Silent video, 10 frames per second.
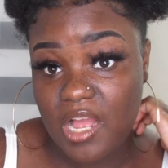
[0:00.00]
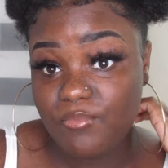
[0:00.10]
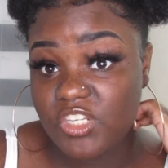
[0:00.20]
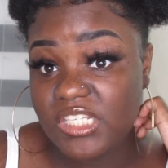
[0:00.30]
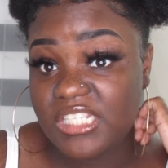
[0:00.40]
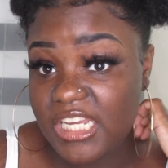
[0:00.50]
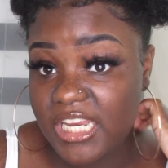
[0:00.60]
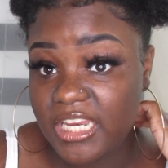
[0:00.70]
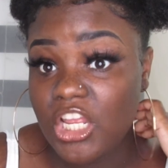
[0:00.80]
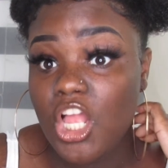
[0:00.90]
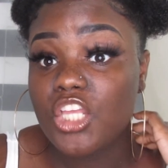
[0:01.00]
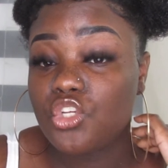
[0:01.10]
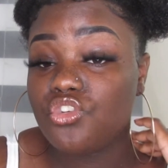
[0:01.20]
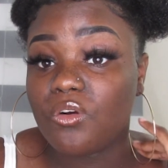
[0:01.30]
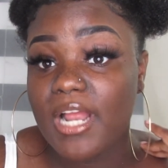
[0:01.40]
I'm just saying
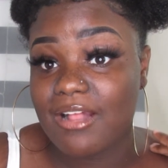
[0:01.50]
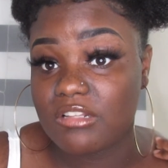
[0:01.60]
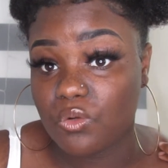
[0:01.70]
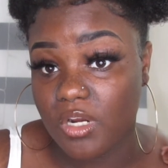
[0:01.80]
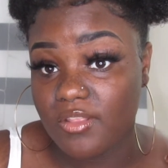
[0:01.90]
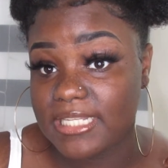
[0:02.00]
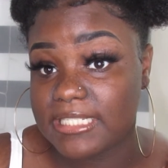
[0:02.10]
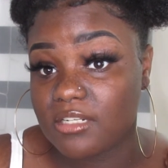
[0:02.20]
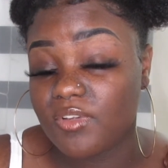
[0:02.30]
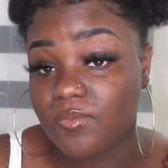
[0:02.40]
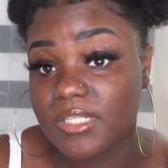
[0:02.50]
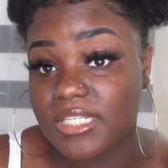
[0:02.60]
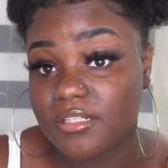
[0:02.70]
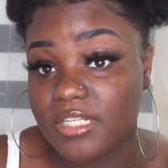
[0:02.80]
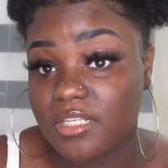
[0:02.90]
you don't have to wear that stuff every
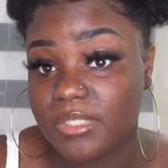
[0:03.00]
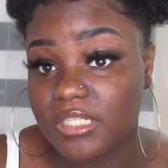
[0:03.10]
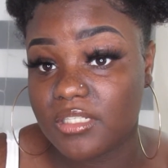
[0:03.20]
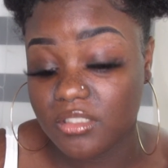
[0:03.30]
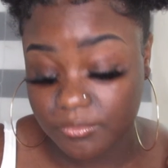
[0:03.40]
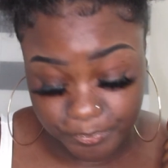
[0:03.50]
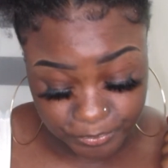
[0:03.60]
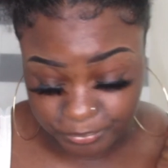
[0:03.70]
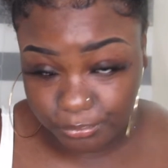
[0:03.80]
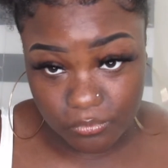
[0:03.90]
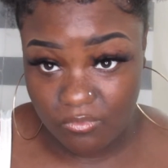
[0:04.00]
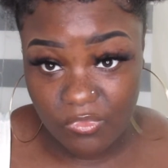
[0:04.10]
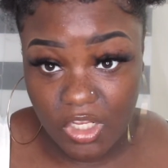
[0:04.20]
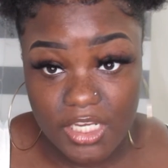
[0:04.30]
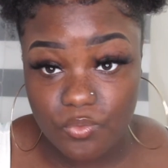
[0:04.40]
single day, because
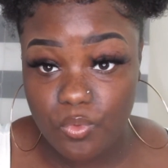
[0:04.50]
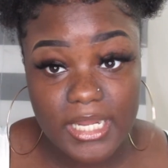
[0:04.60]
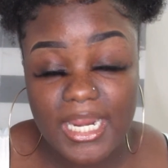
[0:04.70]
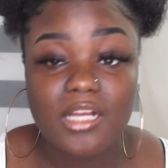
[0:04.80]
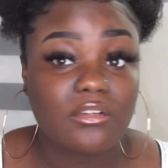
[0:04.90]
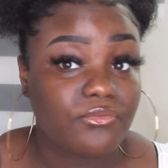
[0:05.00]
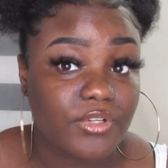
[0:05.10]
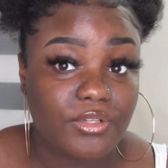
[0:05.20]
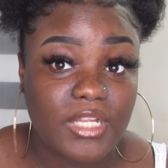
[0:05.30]
it's really not good for you.